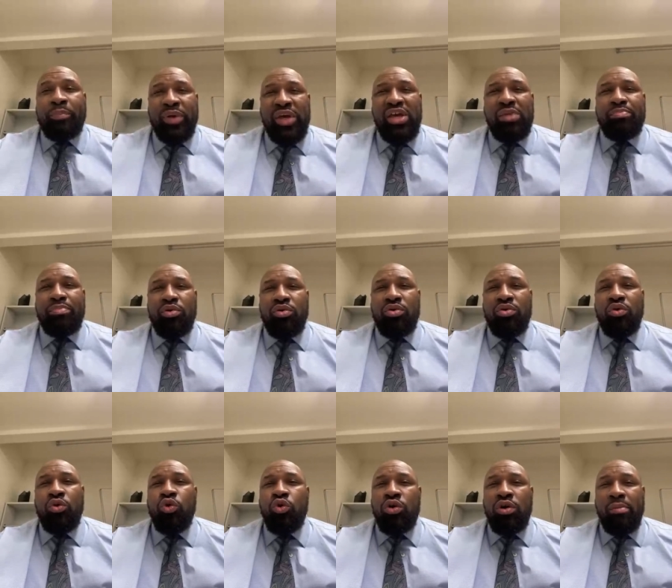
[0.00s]
people
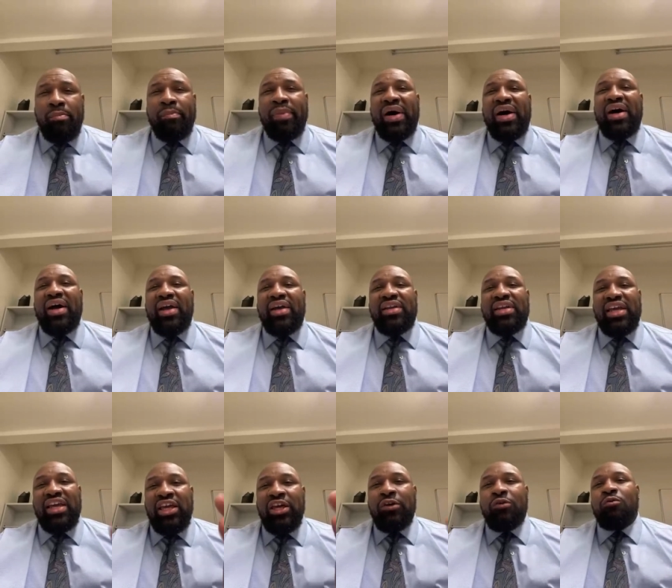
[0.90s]
who combined
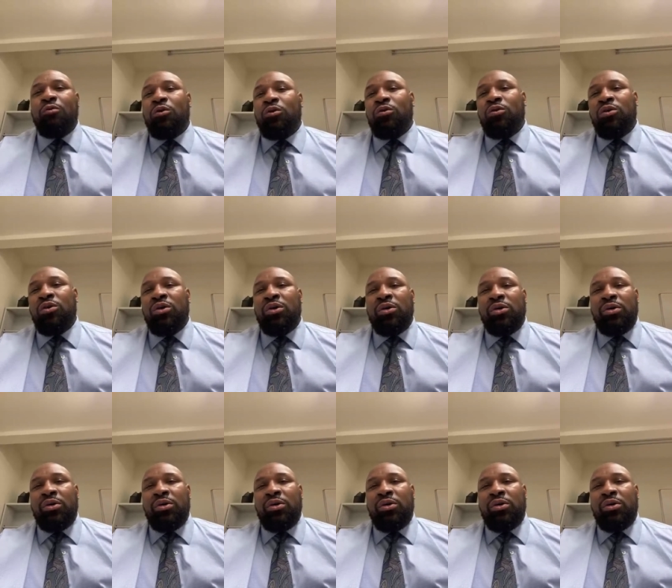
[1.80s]
equal